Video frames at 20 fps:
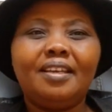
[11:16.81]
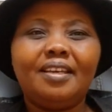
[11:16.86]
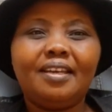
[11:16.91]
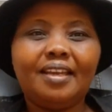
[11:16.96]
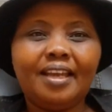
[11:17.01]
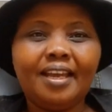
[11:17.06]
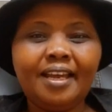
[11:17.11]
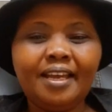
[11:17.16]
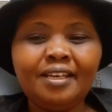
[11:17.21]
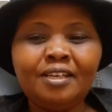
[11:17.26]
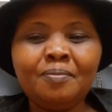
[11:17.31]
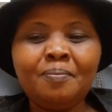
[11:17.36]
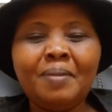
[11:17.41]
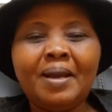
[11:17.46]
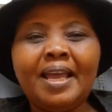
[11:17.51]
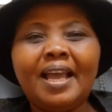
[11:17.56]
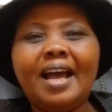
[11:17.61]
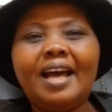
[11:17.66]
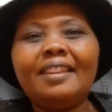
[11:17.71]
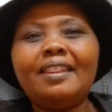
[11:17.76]
and
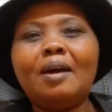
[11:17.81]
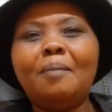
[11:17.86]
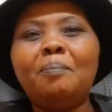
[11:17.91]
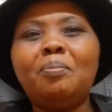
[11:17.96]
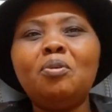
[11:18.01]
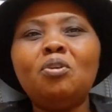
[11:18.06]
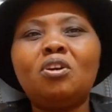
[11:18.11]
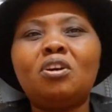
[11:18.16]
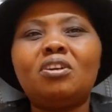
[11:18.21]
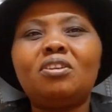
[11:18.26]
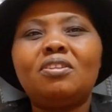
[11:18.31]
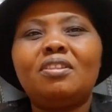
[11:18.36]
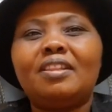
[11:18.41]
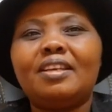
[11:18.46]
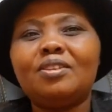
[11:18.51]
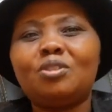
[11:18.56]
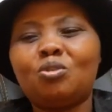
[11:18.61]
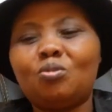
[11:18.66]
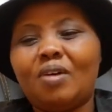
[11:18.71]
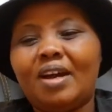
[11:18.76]
my other book,
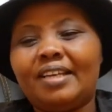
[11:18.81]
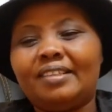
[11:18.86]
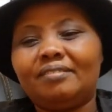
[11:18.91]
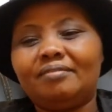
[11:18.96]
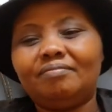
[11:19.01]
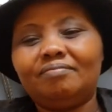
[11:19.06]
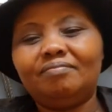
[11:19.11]
this one,